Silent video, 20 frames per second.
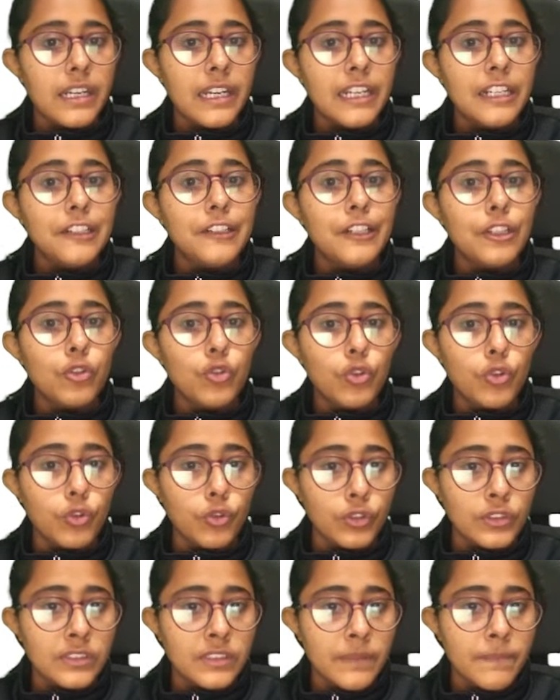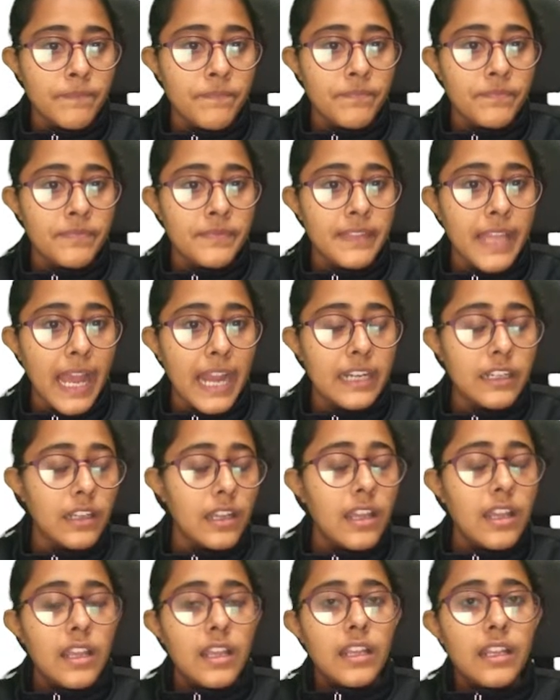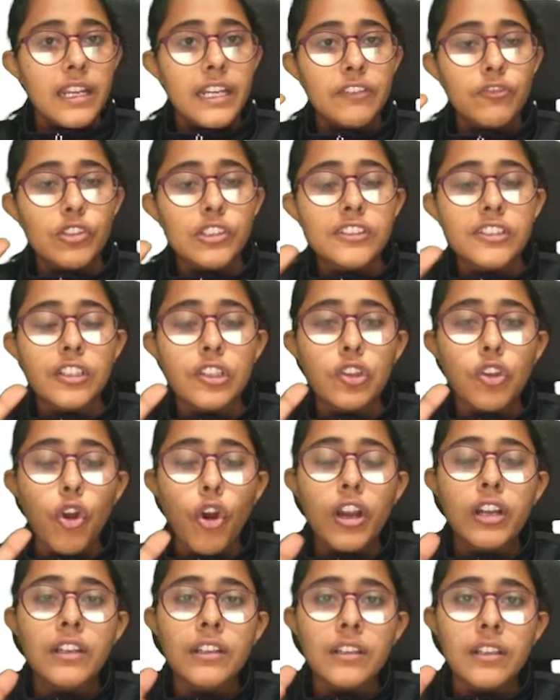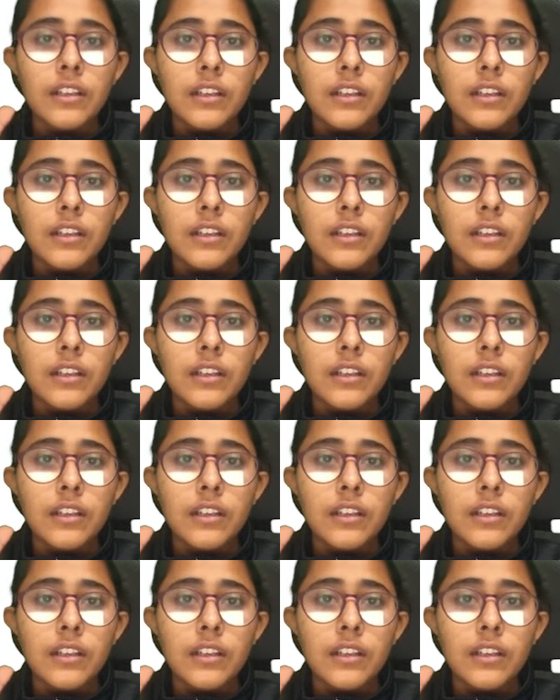in due course, that it was not